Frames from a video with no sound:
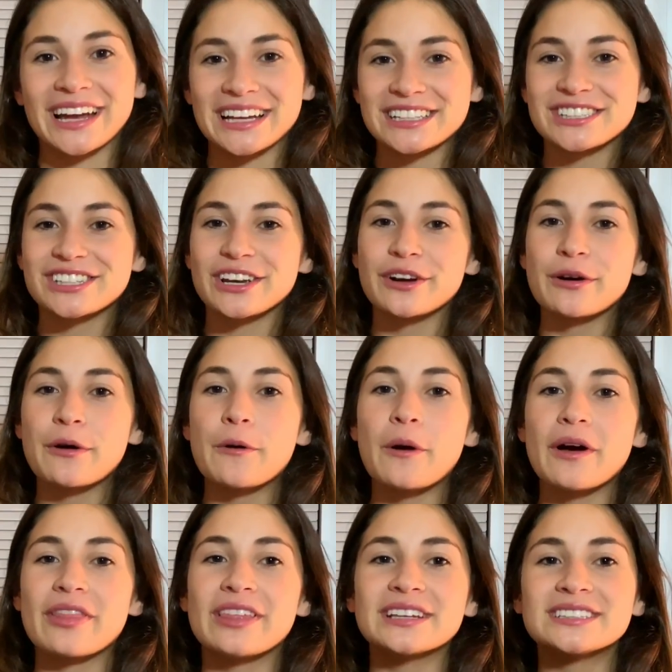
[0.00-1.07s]
guys,
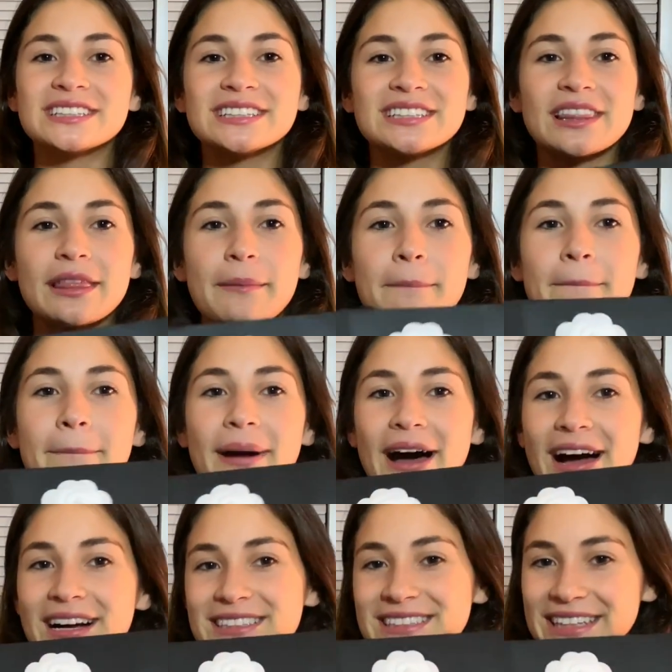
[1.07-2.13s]
so this is the
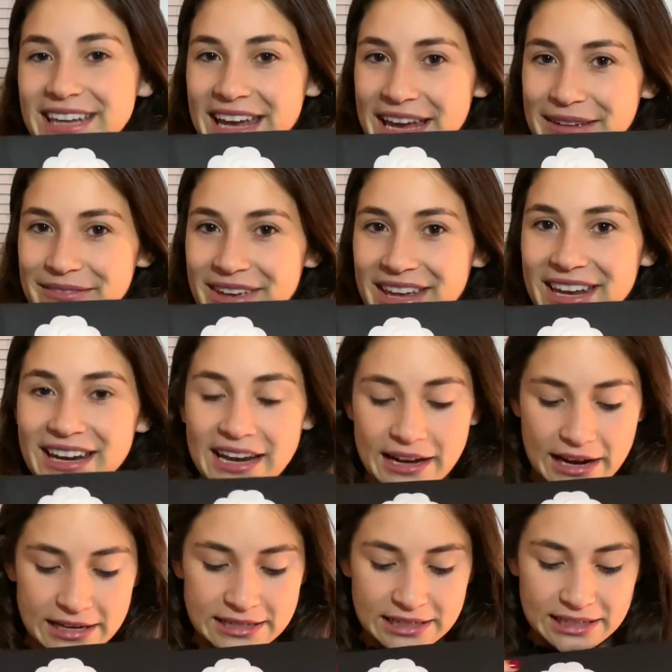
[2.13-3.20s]
box it came in, and
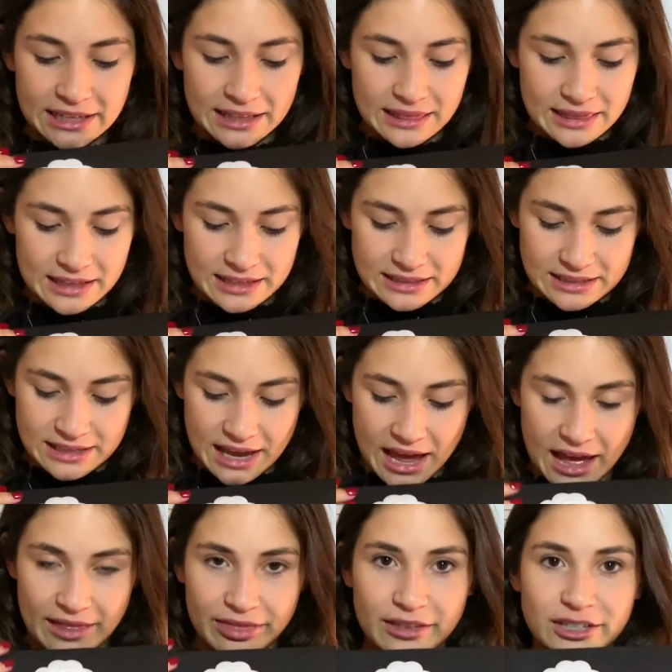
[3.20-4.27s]
I did get this
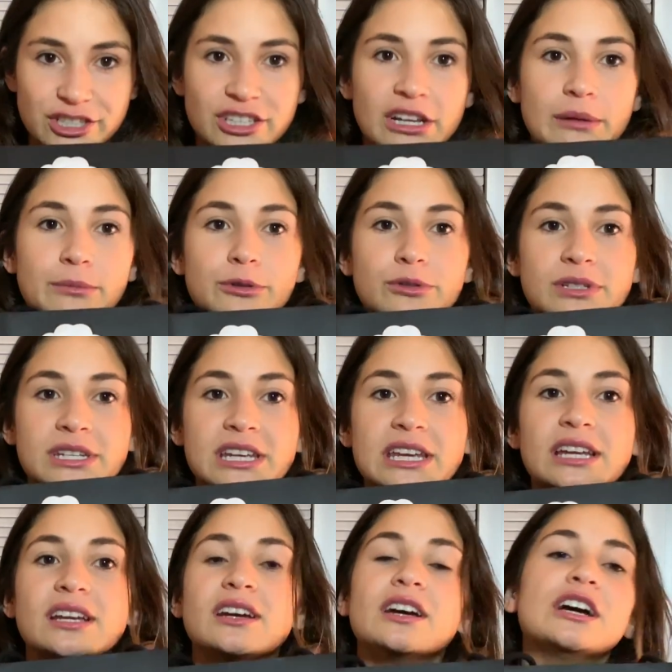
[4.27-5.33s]
at the Chanel
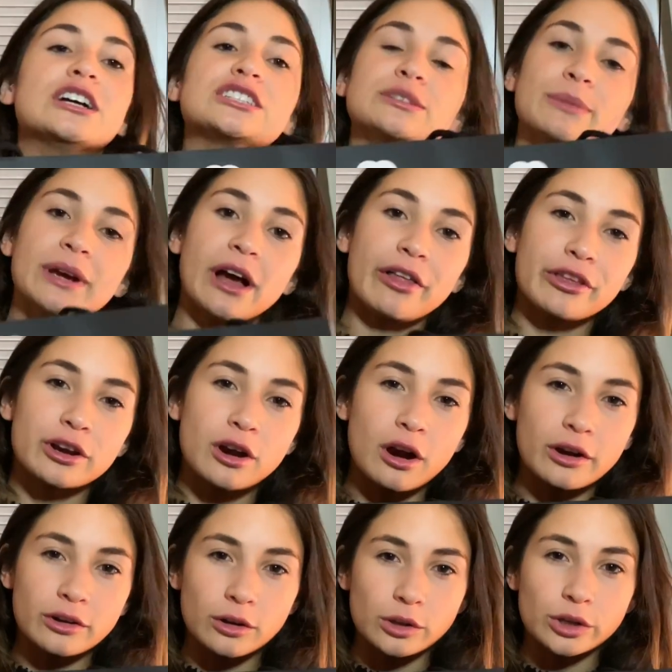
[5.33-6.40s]
boutique. So my other
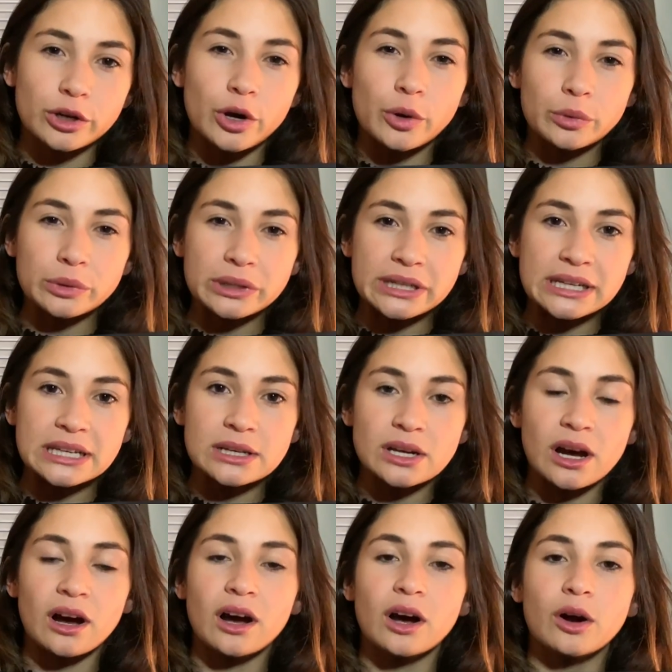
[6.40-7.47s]
card holder only
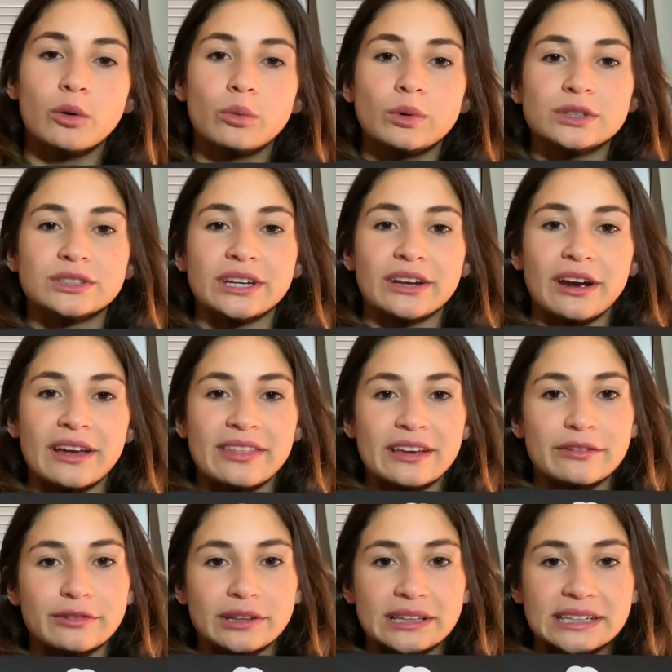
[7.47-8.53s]
was like, I
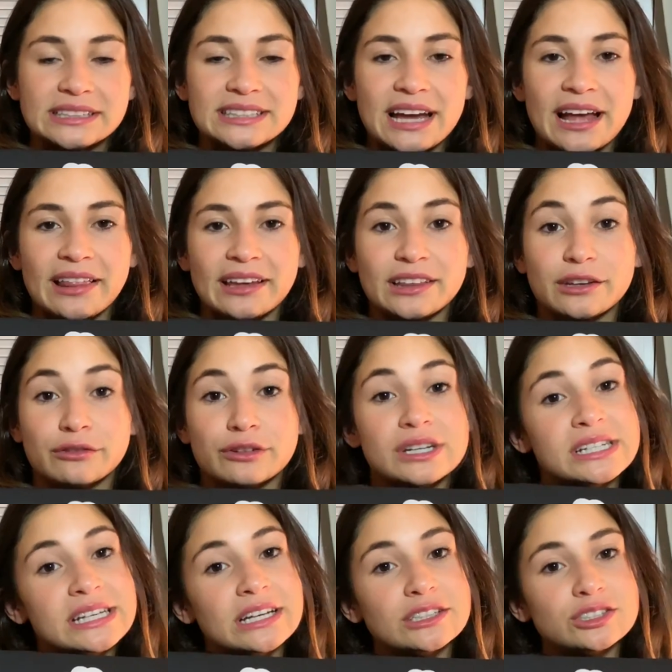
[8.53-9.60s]
think, released at like the
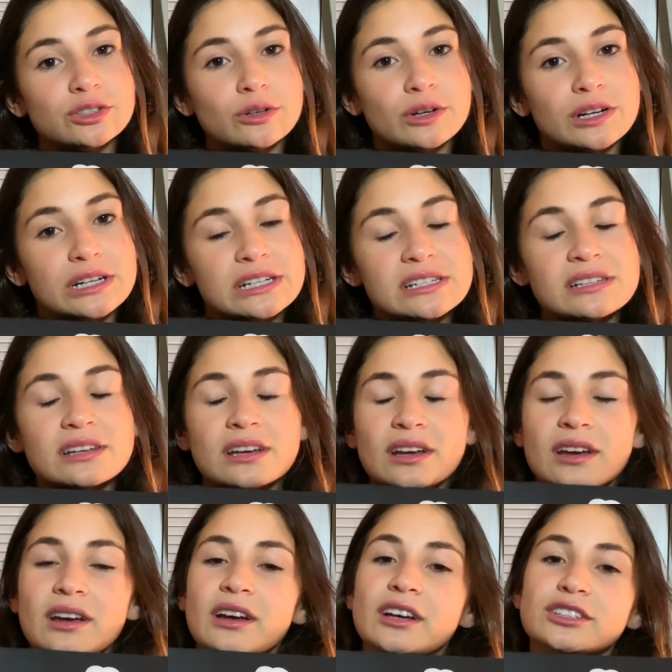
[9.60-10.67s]
retail stores.
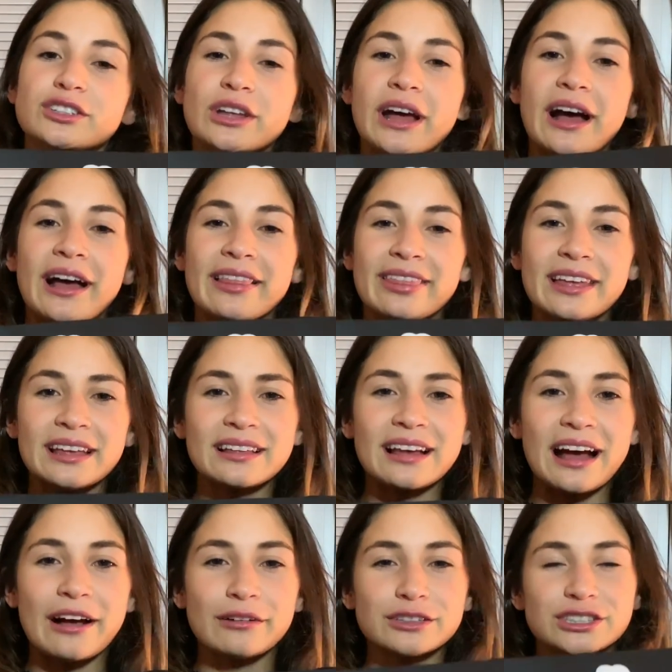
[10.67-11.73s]
So I think
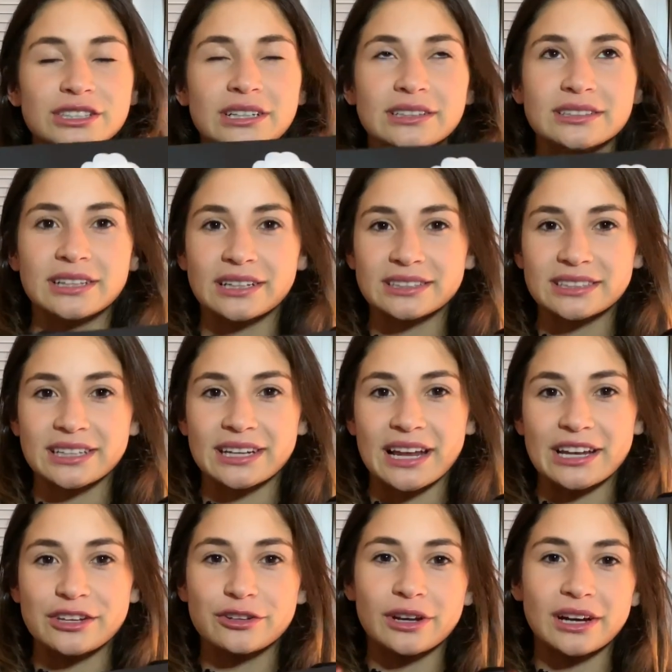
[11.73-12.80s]
how Chanel does it,
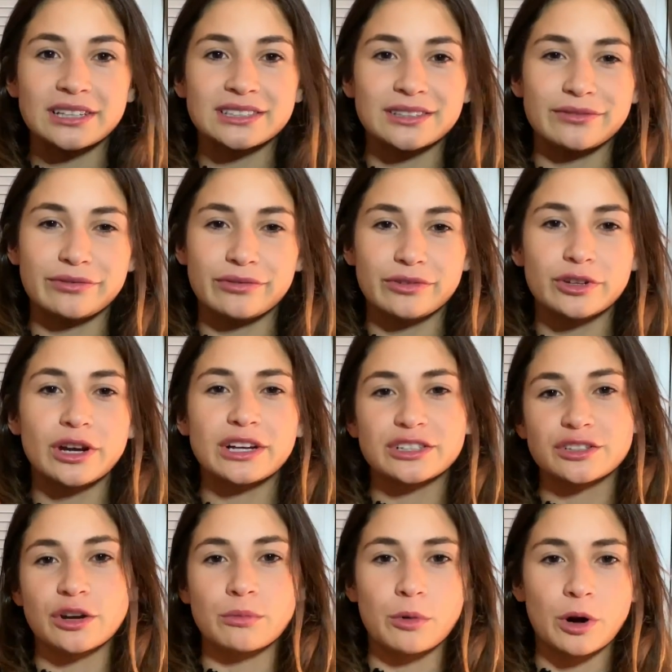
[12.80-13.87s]
and if you guys
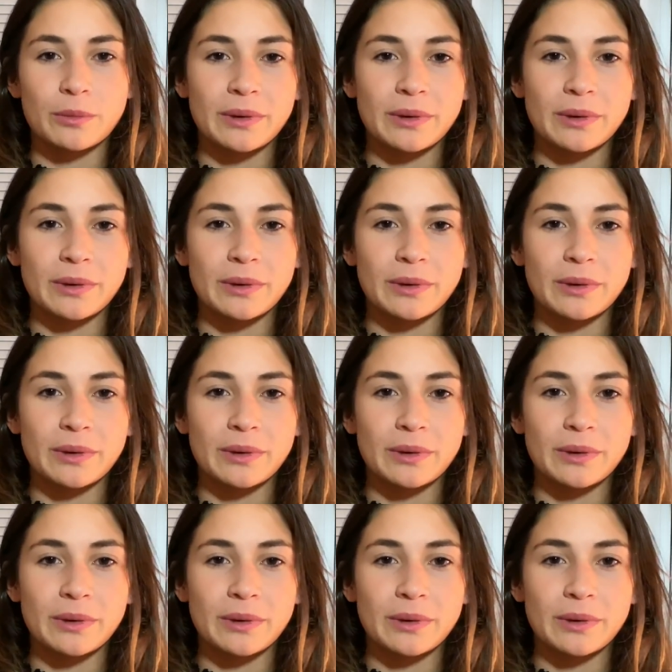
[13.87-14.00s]
know more